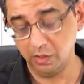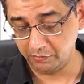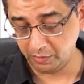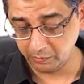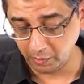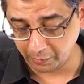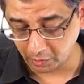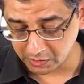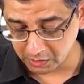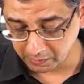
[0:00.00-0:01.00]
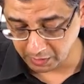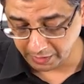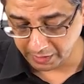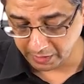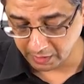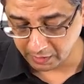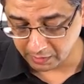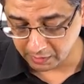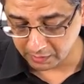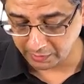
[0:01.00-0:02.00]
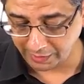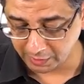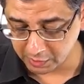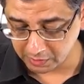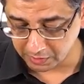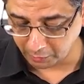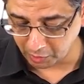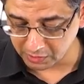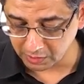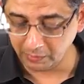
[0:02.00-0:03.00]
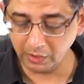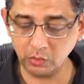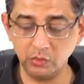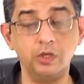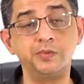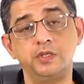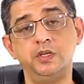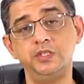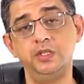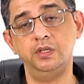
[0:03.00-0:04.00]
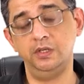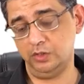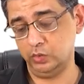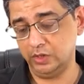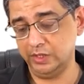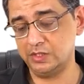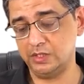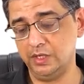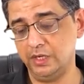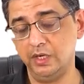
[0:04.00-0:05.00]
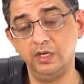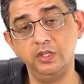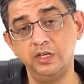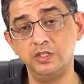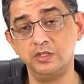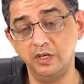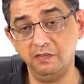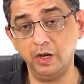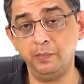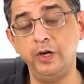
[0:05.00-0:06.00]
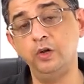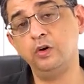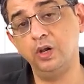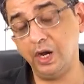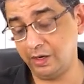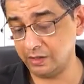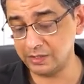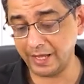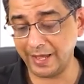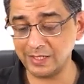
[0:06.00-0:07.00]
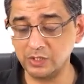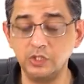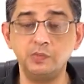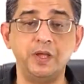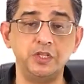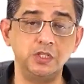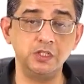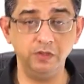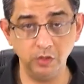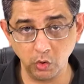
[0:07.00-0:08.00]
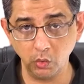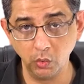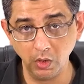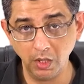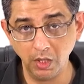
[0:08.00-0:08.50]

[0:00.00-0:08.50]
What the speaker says: From the proximal area, that is proximal to the obstruction, to the distal area, there is development of collaterals as these patients will grow.